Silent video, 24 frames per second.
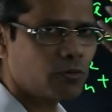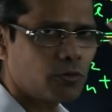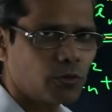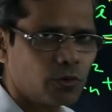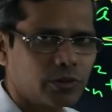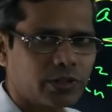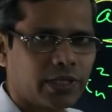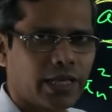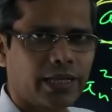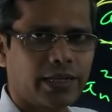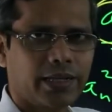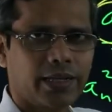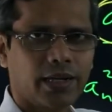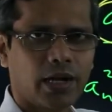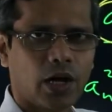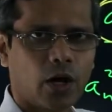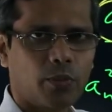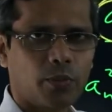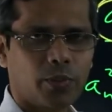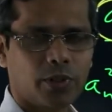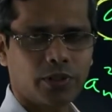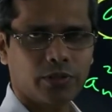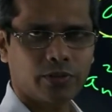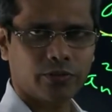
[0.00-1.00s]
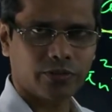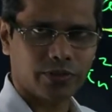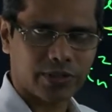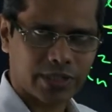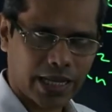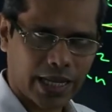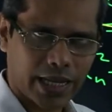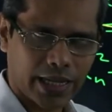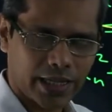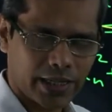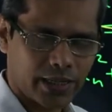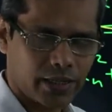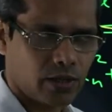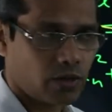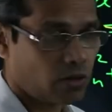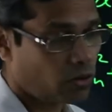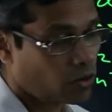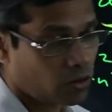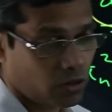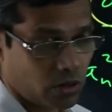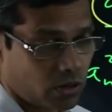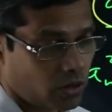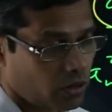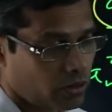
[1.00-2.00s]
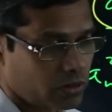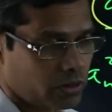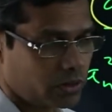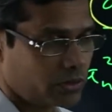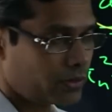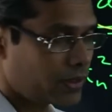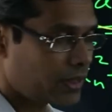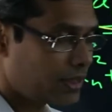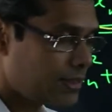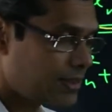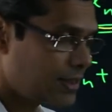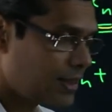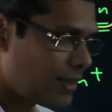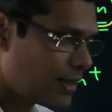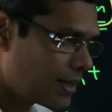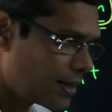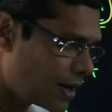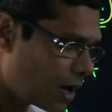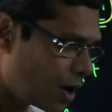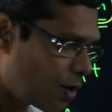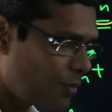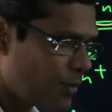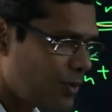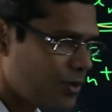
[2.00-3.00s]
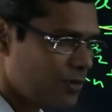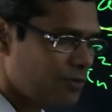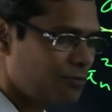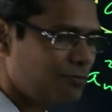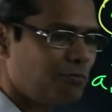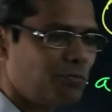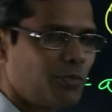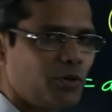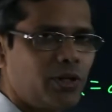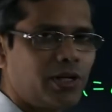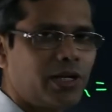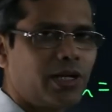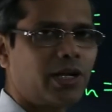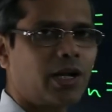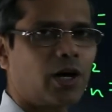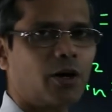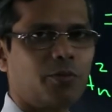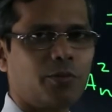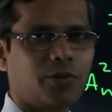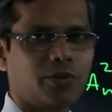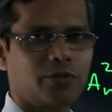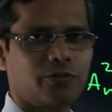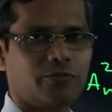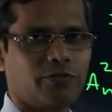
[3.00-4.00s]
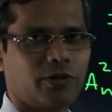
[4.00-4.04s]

cosine and how much of sine, or you can say that how much of pull and how much of